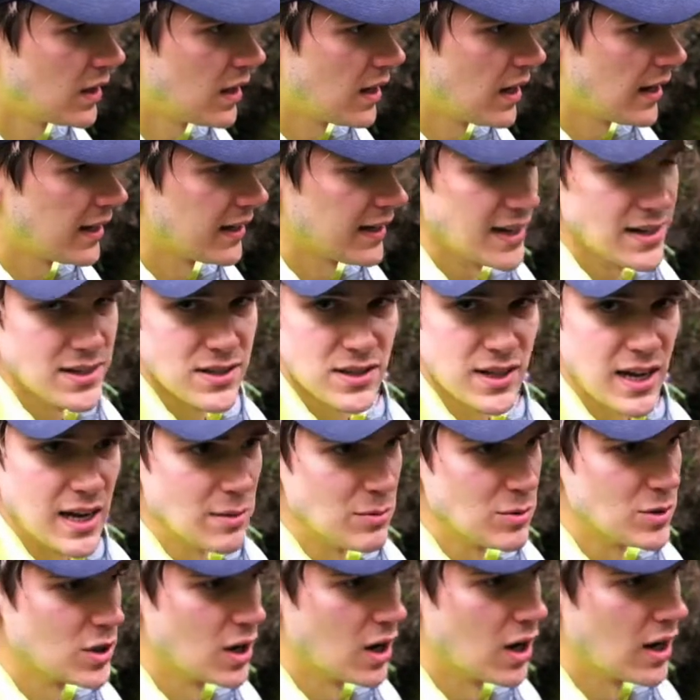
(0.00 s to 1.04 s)
a
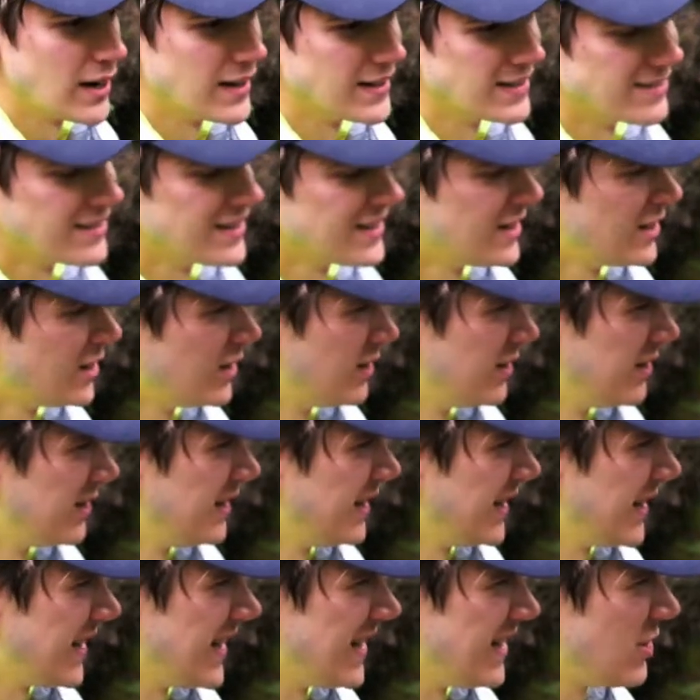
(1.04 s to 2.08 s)
landscape shot, and
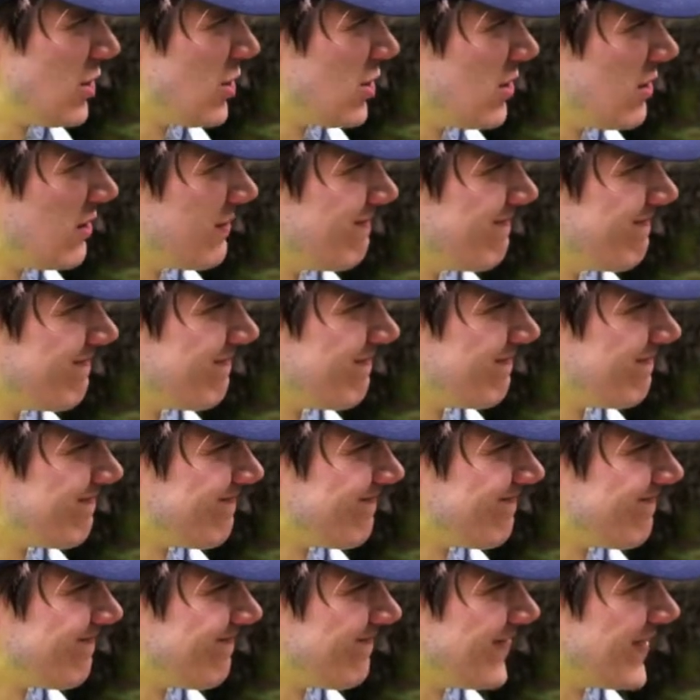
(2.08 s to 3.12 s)

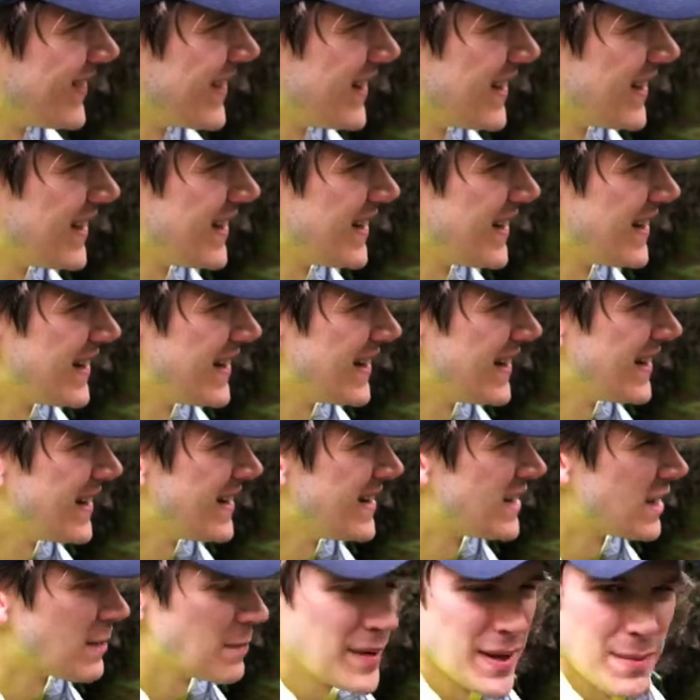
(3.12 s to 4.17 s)

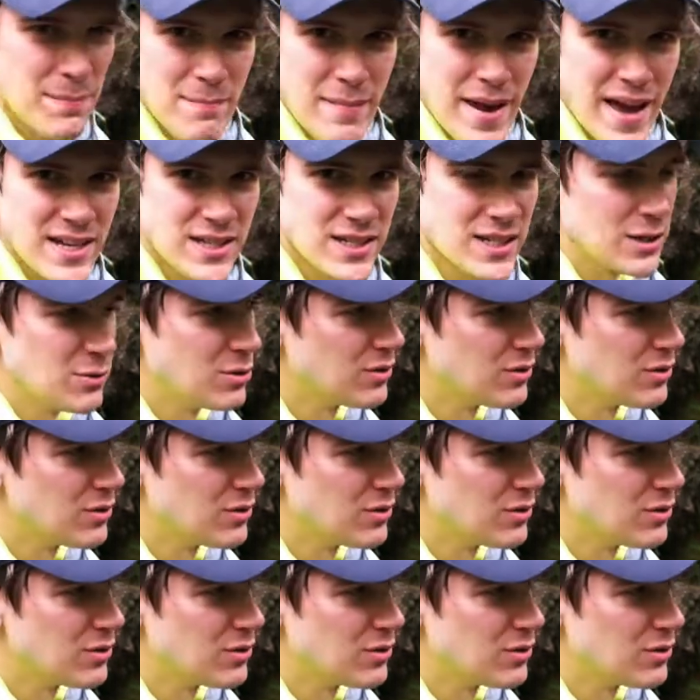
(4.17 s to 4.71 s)
it's a bit messy.